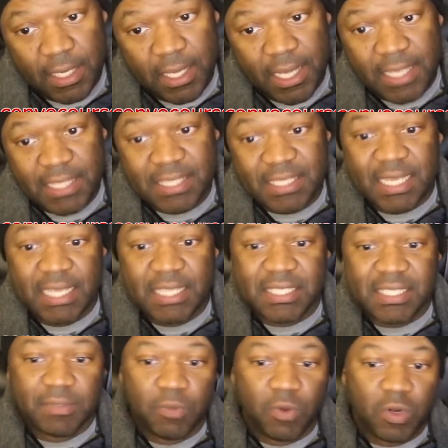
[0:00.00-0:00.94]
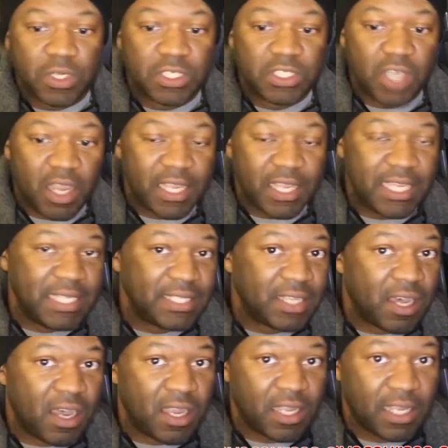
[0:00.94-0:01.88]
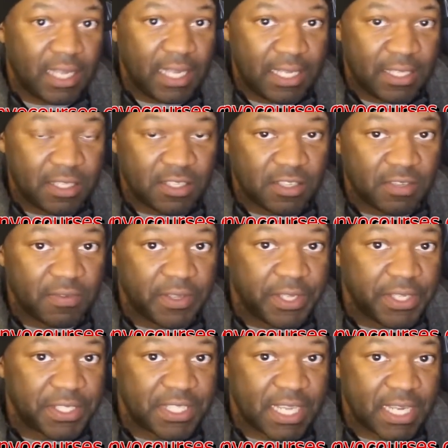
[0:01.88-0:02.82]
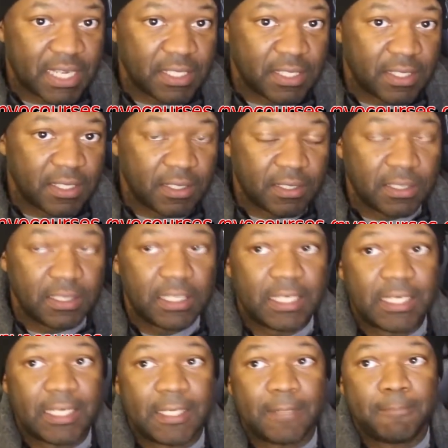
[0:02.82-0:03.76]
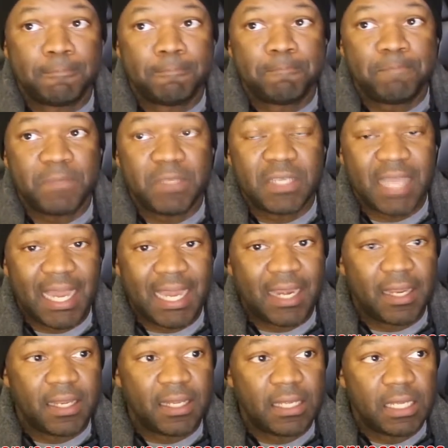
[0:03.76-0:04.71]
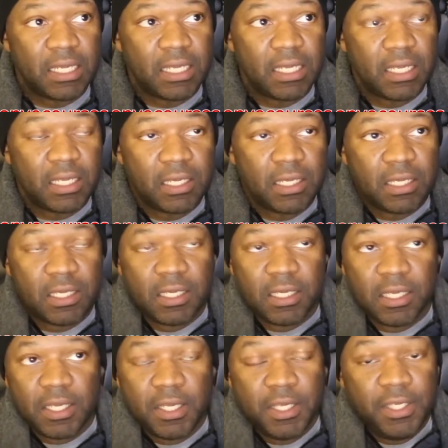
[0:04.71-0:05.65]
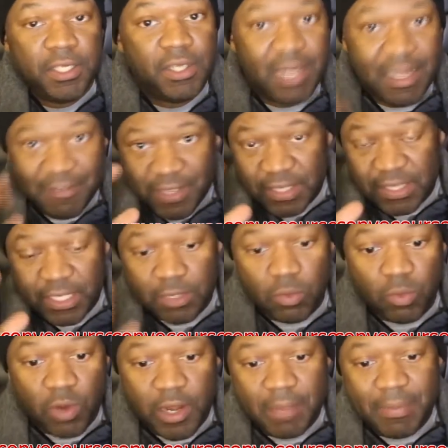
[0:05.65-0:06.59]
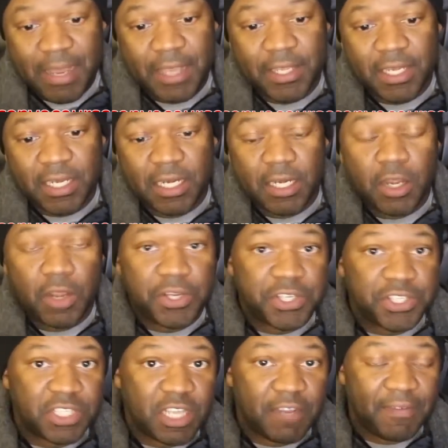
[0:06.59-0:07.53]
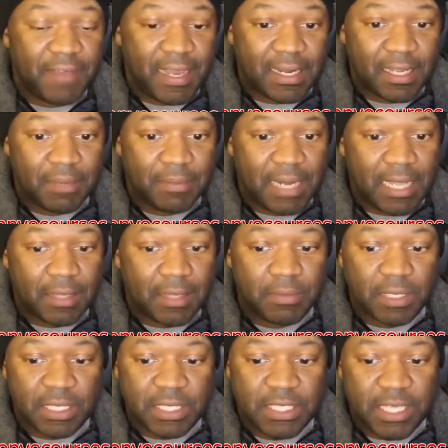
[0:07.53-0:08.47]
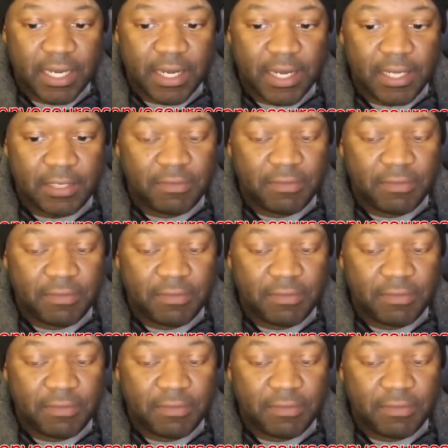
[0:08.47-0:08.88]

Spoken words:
It's more dog eat dog in the civilian sector. You got to you don't have anything to worry about. You're going to know your stuff out coming out of the military.